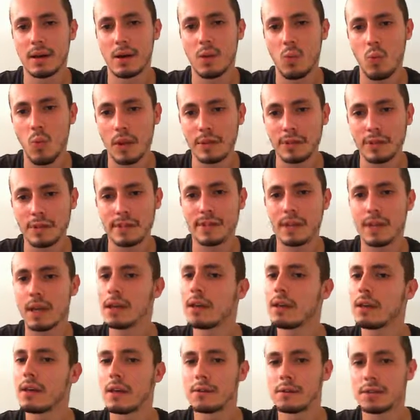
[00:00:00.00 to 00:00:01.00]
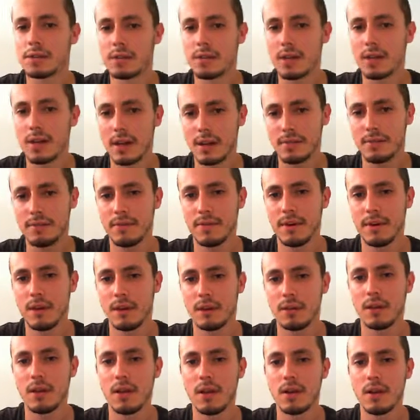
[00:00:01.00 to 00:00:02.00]
once the king goes to the f
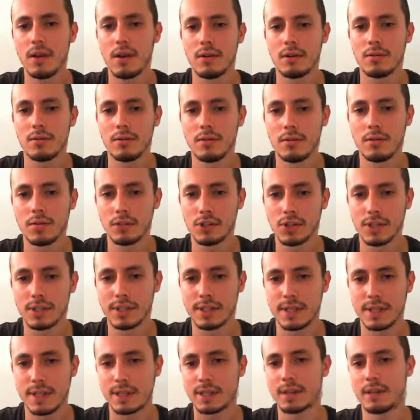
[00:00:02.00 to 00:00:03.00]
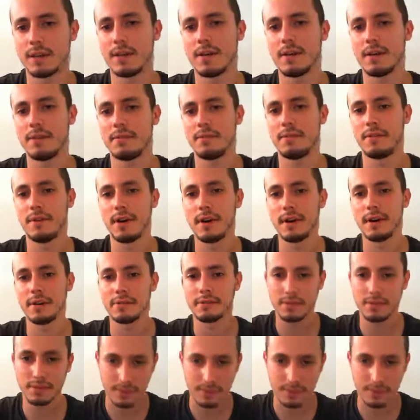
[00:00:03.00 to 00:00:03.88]
file, rook just takes on f5,